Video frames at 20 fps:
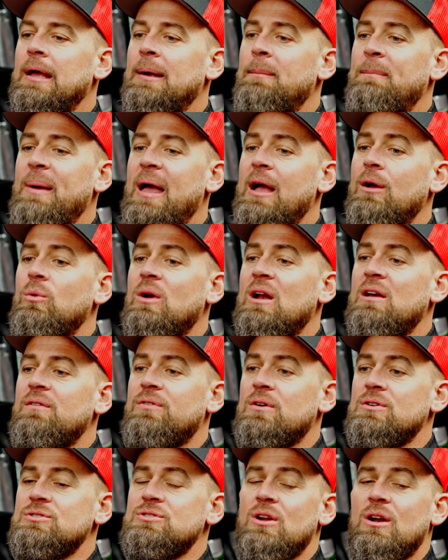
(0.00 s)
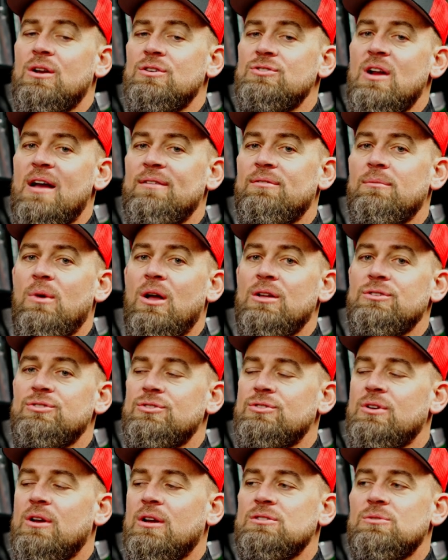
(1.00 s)
back when I first started driving
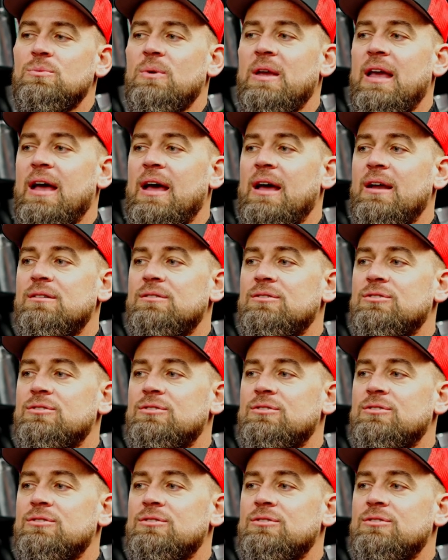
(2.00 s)
monster trucks, we had